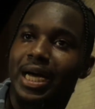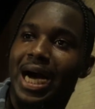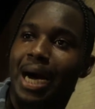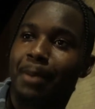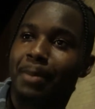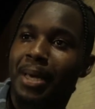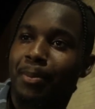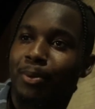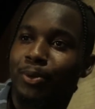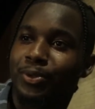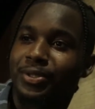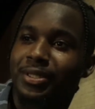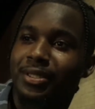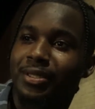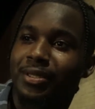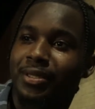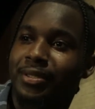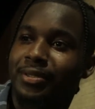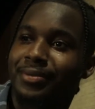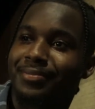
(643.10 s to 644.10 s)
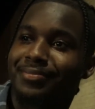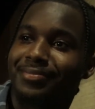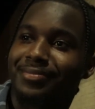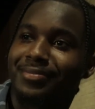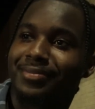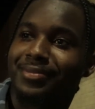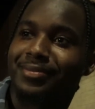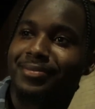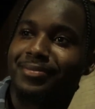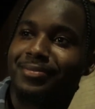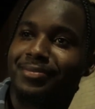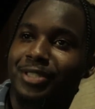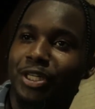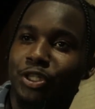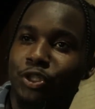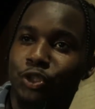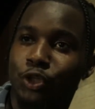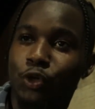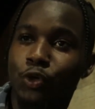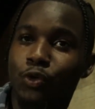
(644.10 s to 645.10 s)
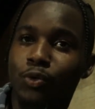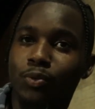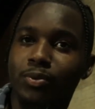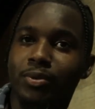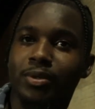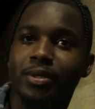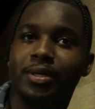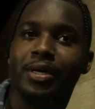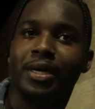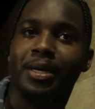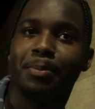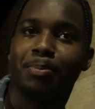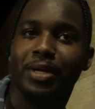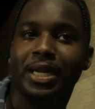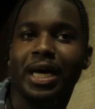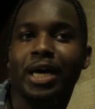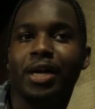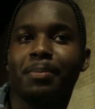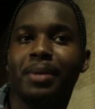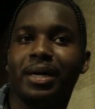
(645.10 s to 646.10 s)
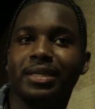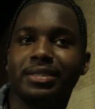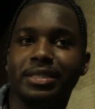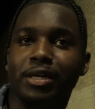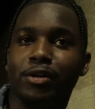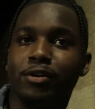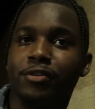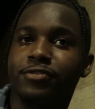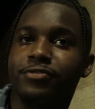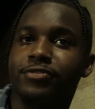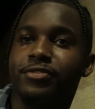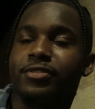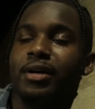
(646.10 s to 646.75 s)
I'm able to do and pull out of myself,